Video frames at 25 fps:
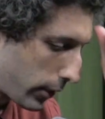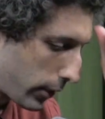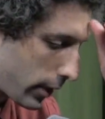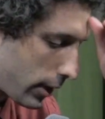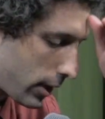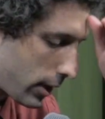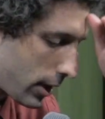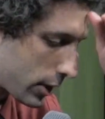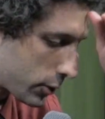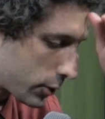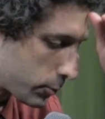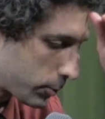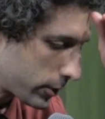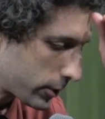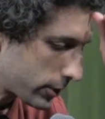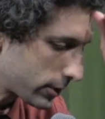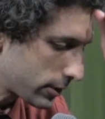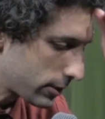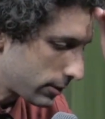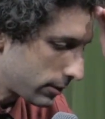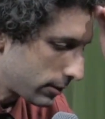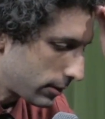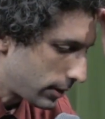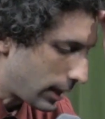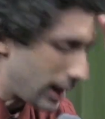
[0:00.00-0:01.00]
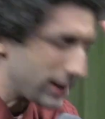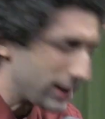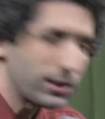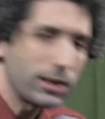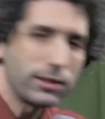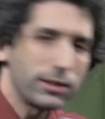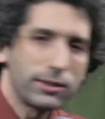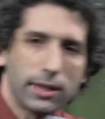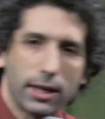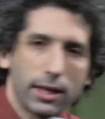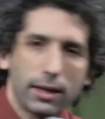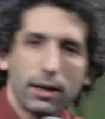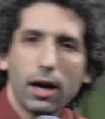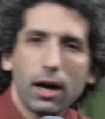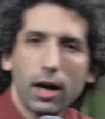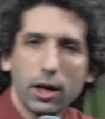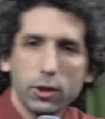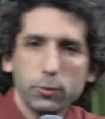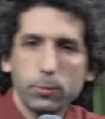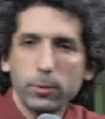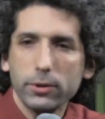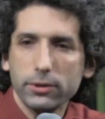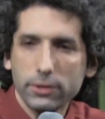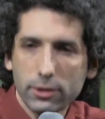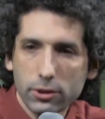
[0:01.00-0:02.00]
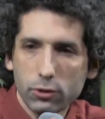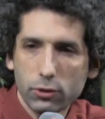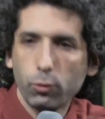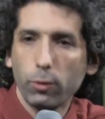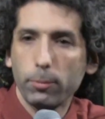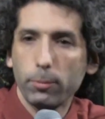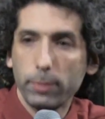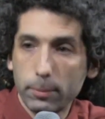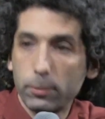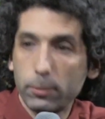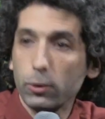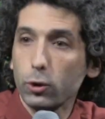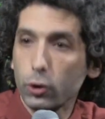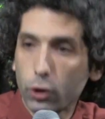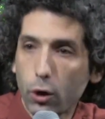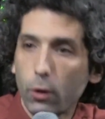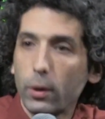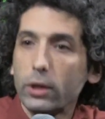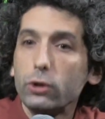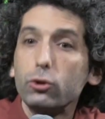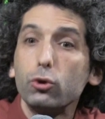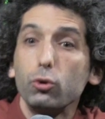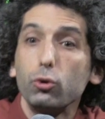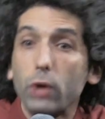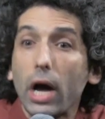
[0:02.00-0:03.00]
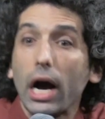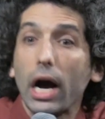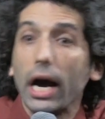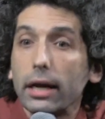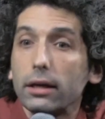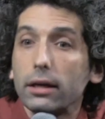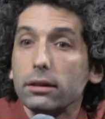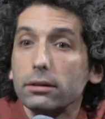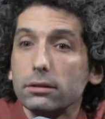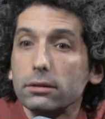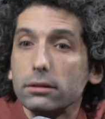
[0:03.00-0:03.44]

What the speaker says: to the hospice. As I said, hospice, this is where people are going to die.